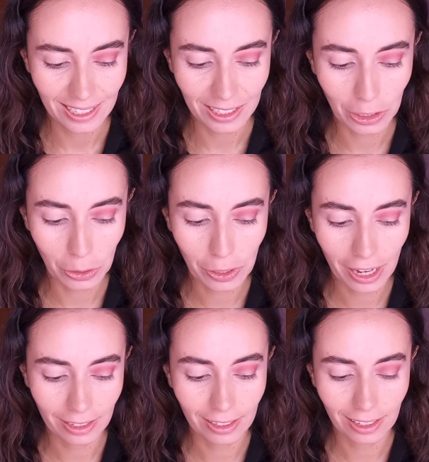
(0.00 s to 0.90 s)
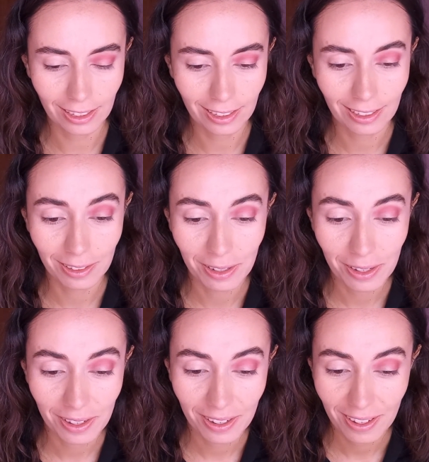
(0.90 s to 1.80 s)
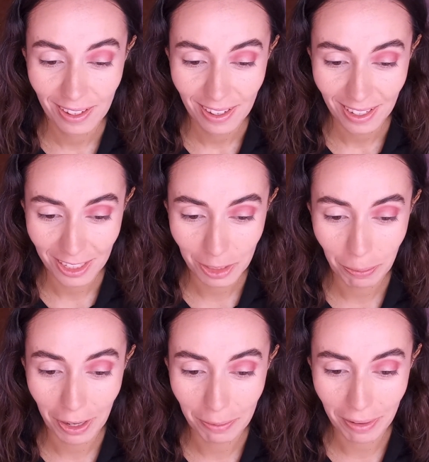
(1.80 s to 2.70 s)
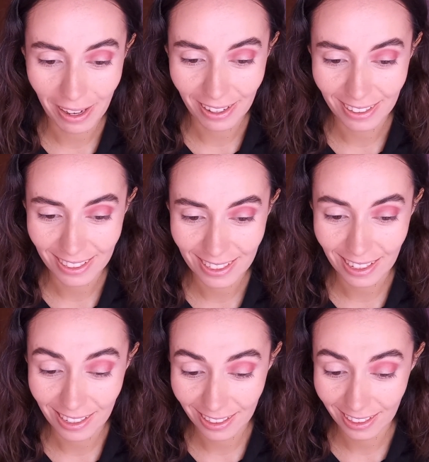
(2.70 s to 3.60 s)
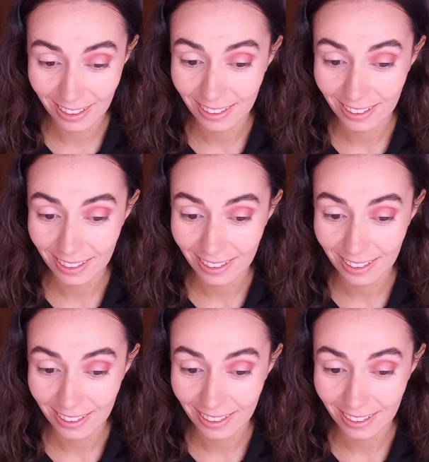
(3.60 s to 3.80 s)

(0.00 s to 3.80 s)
the look I did, inspired by Arya Stark.